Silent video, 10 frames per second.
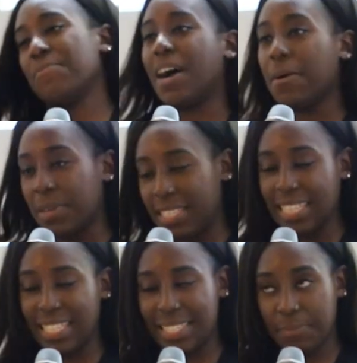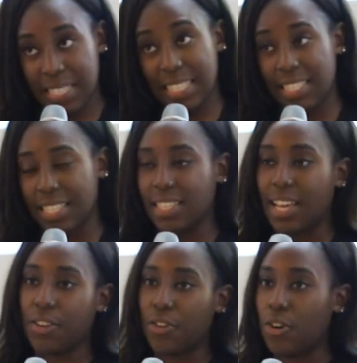But I persisted
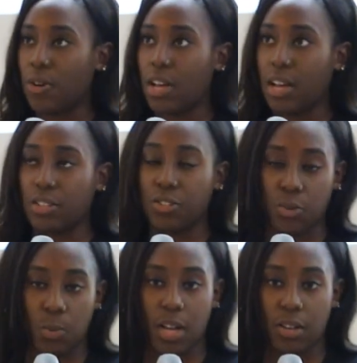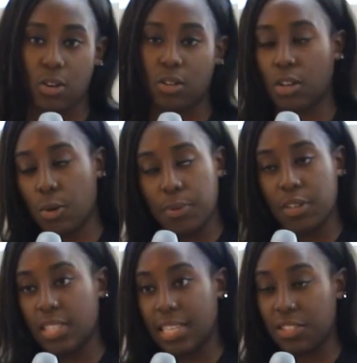and got a 2-1 on a
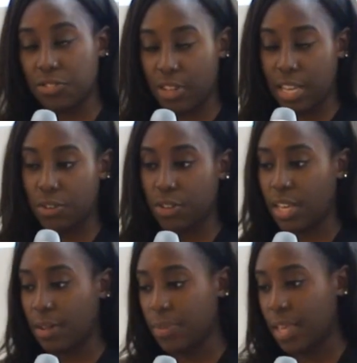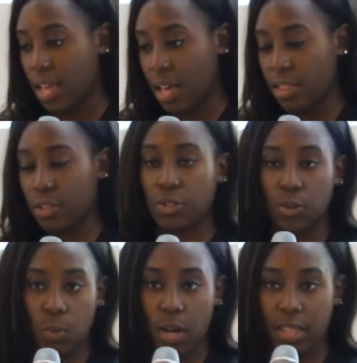computer science degree at uni. The
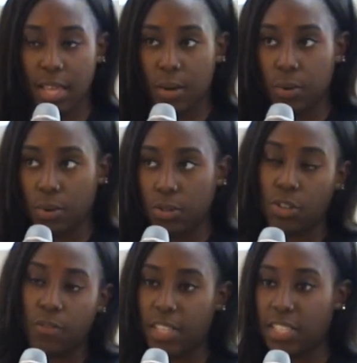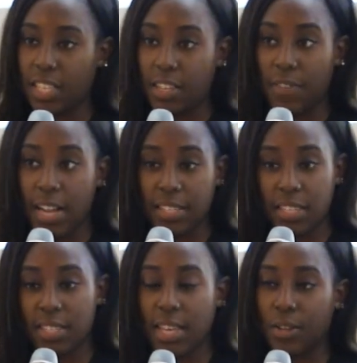2-1 that all university
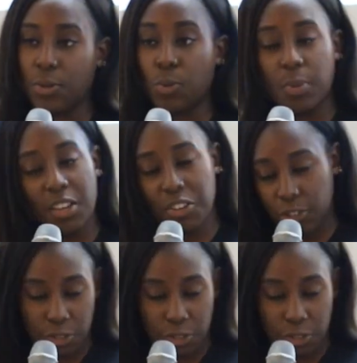advisors tell you will be a